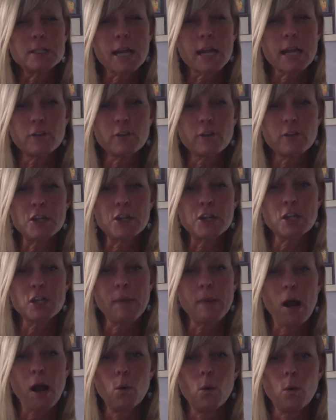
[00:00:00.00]
information
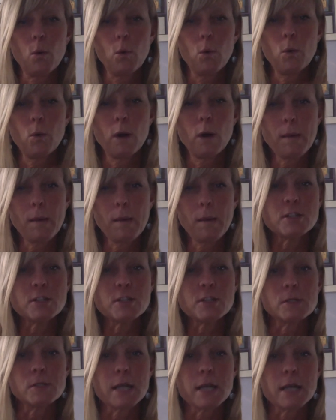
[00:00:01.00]
about what I'm up
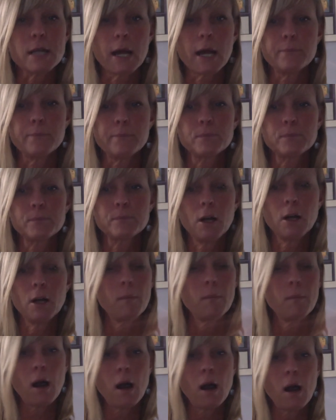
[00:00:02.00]
to today. You
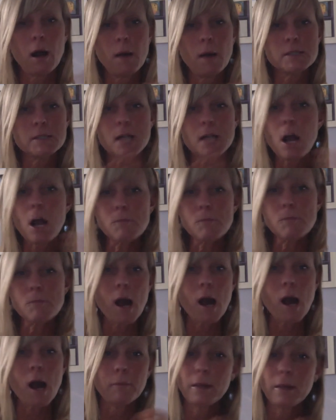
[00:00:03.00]
know, I'm a soccer
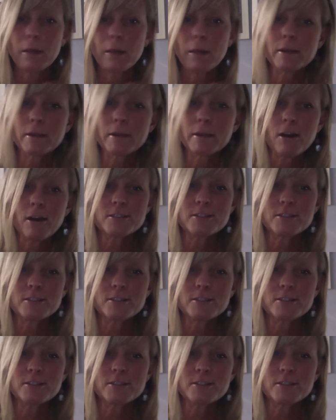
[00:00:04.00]
mom, I'm heading to my daughter's